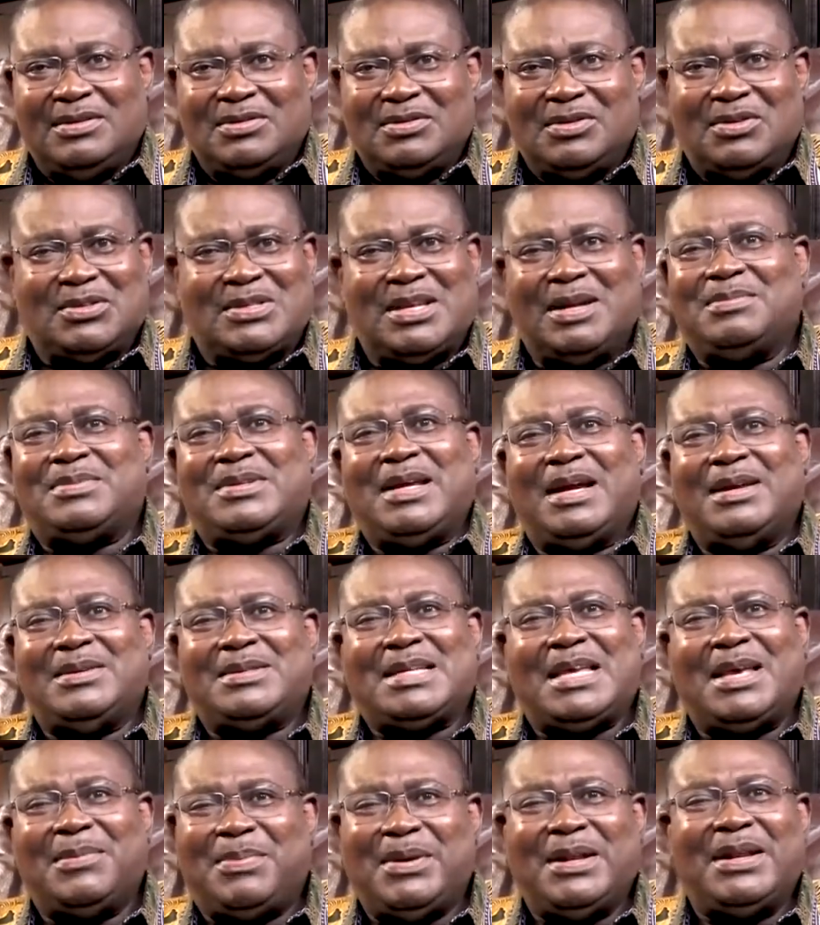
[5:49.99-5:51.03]
So sometimes
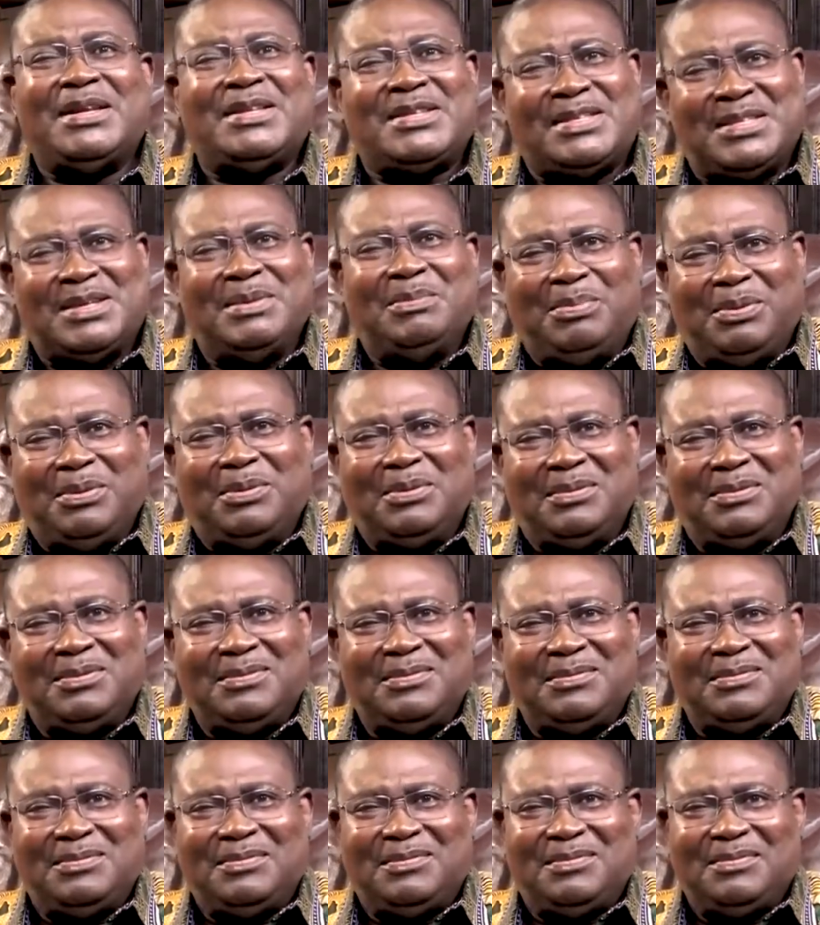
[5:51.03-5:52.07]
keeping it simple
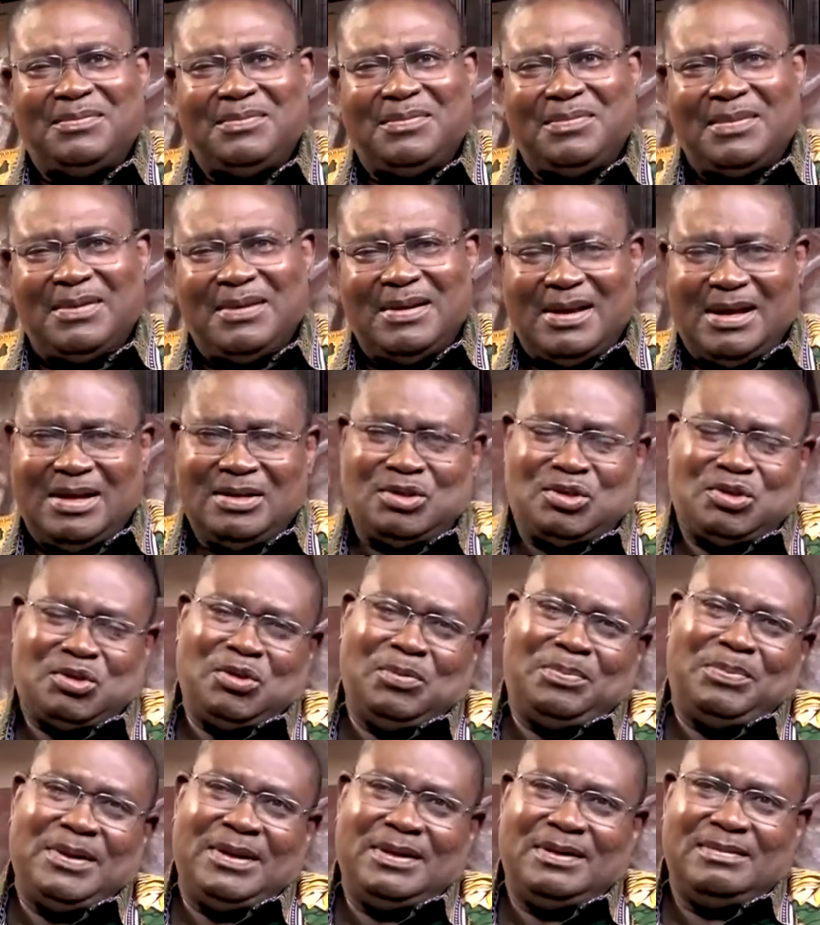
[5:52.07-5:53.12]
and
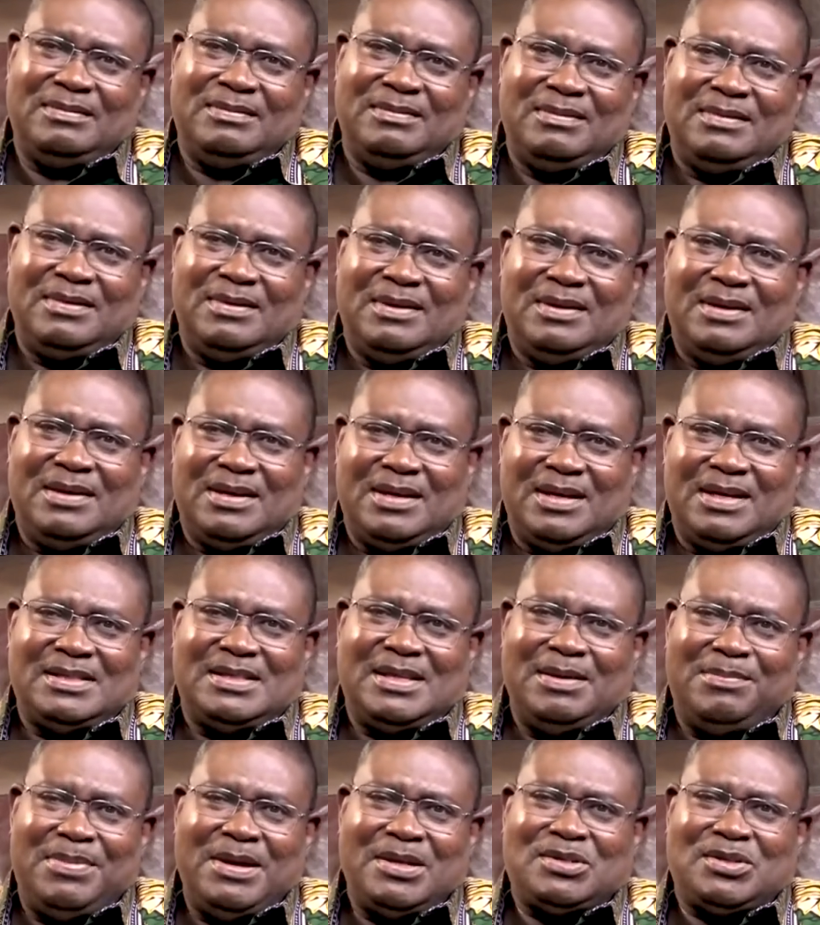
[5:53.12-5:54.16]
stupid is
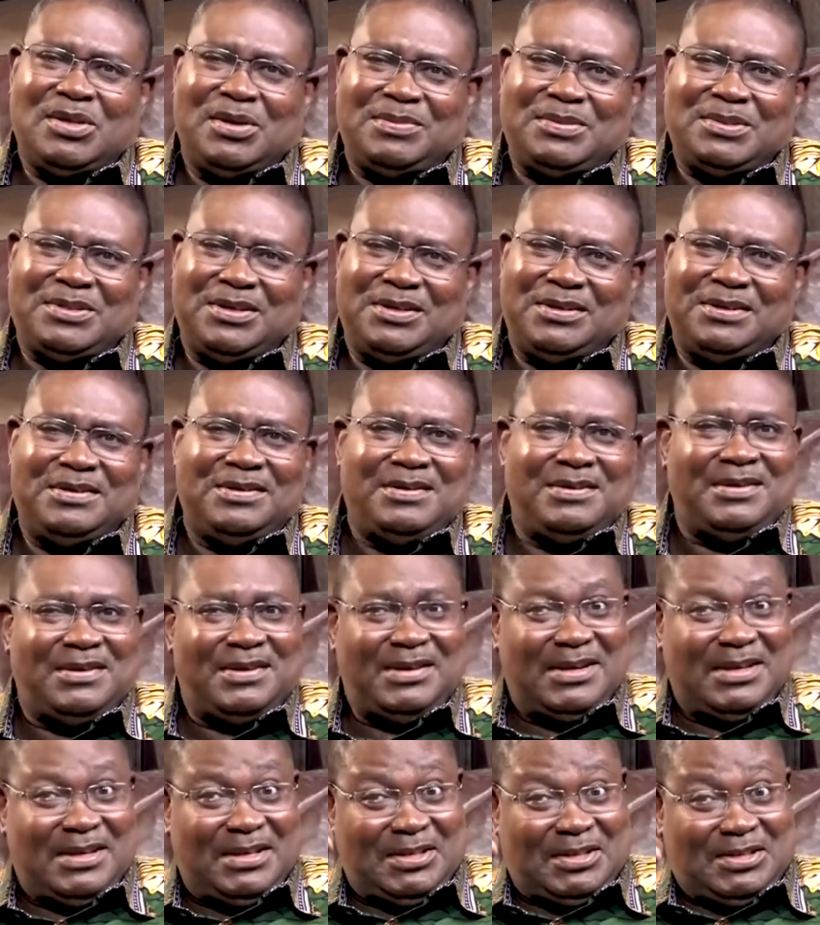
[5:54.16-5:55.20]
the best option.
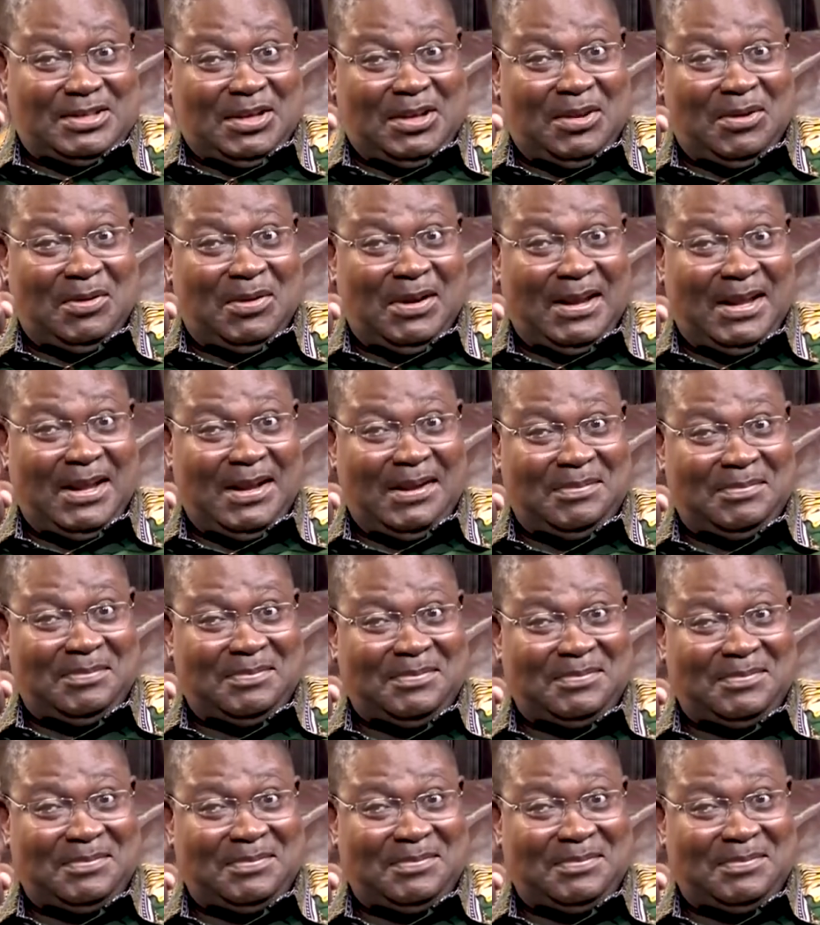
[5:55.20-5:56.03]
See you later.